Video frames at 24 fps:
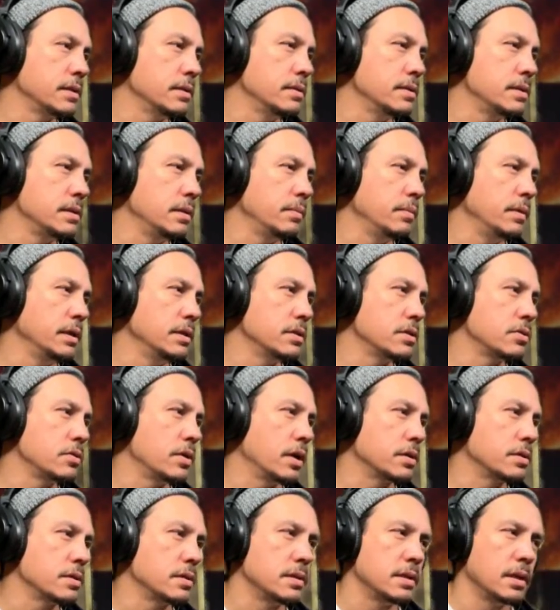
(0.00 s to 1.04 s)
consuming
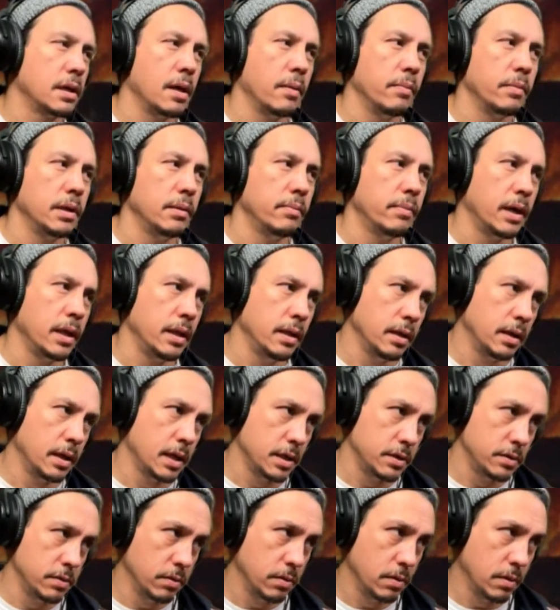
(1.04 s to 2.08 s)
structures, accompanied by the
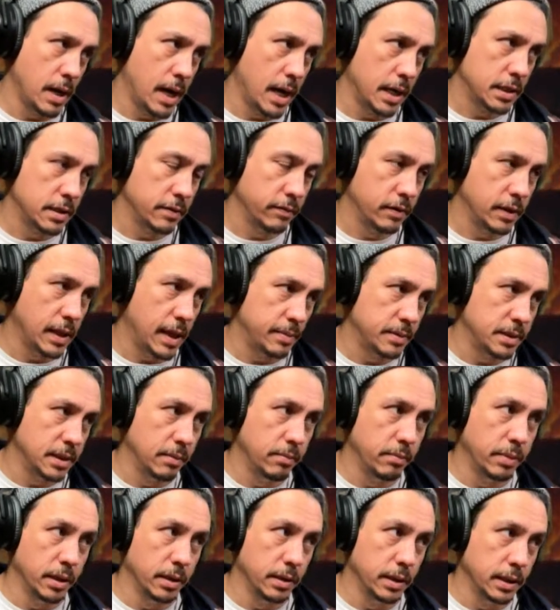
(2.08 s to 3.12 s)
occasional crash of
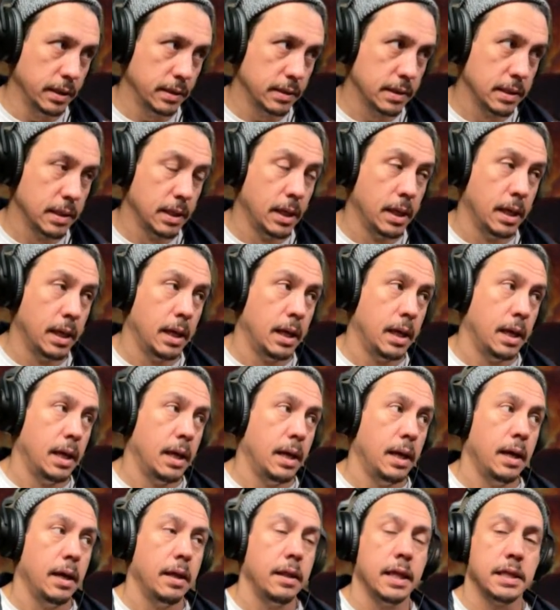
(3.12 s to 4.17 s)
collapsing buildings.
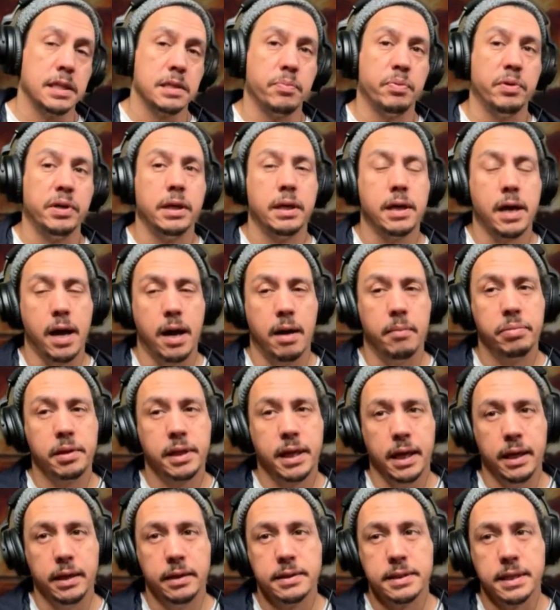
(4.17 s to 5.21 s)
That's a pretty
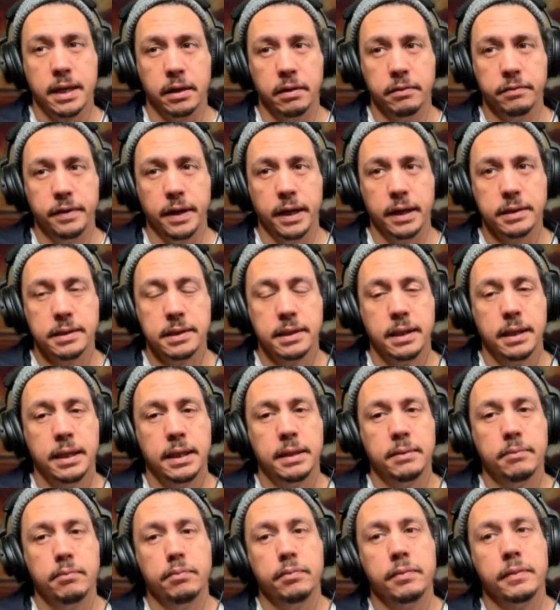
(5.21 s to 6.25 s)
complicated sound effect.
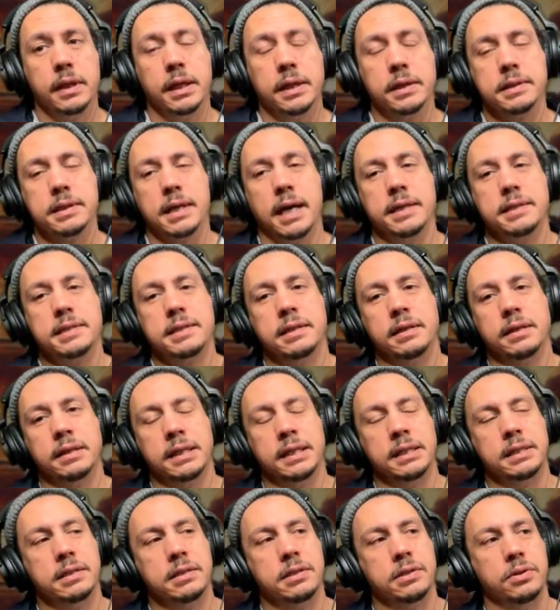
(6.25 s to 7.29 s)
I still
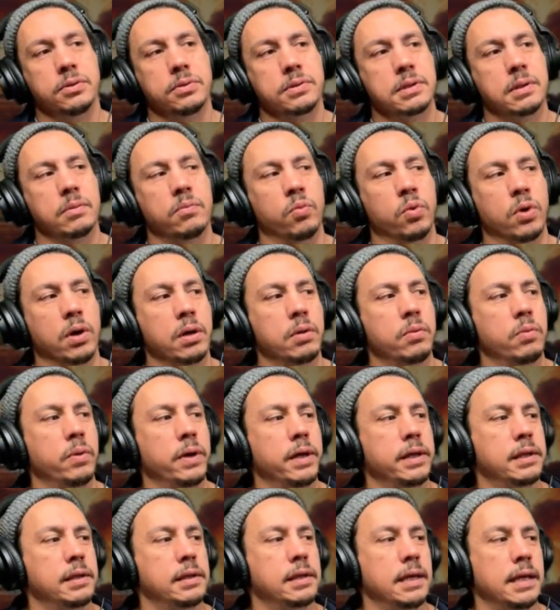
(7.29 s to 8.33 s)
need to do some work
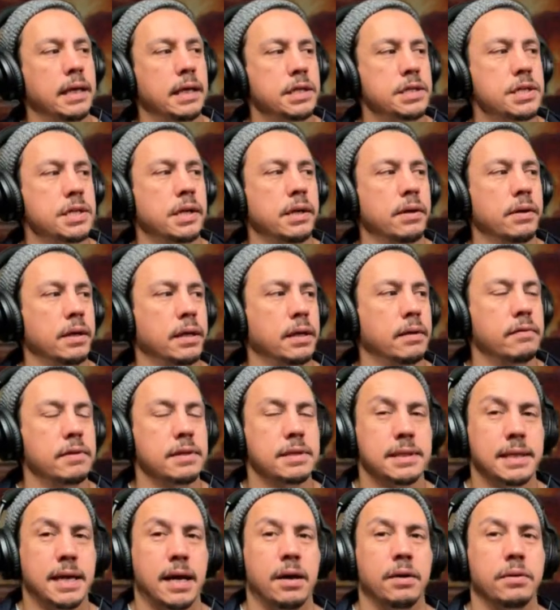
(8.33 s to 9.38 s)
with the engineering of
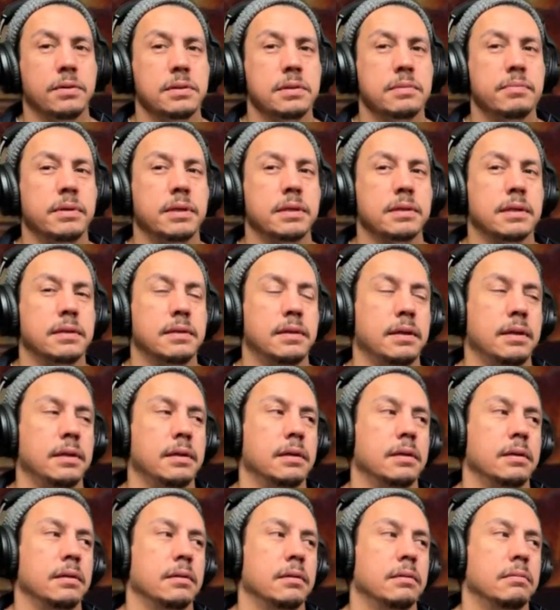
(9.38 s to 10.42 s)
the sounds, because I
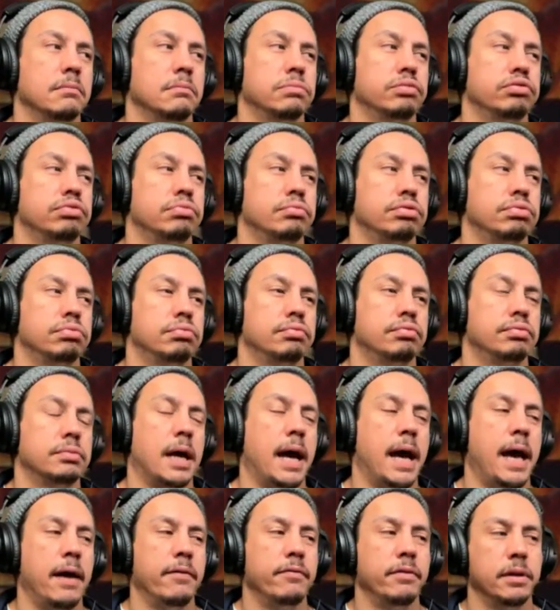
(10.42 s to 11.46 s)
think
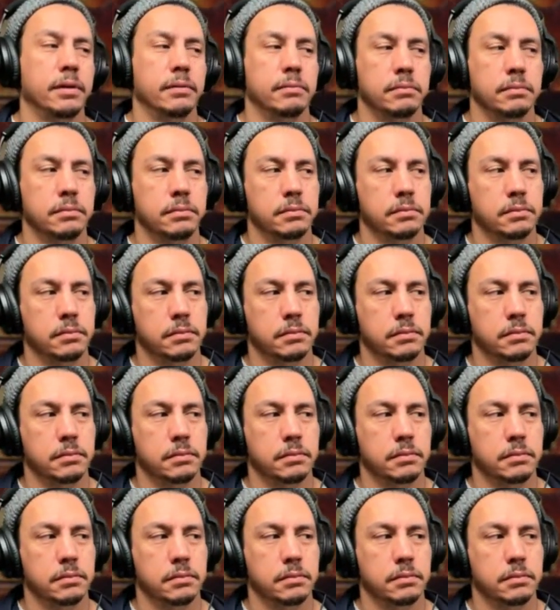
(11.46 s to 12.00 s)
I haven't